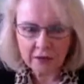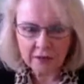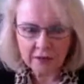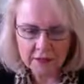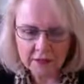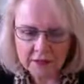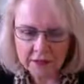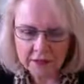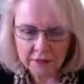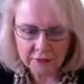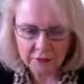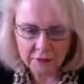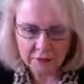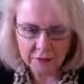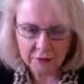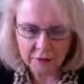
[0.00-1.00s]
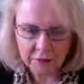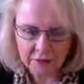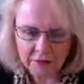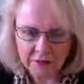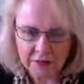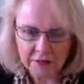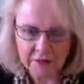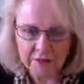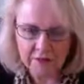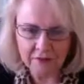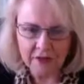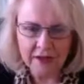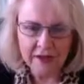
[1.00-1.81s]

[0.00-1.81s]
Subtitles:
They see you from their own stuff.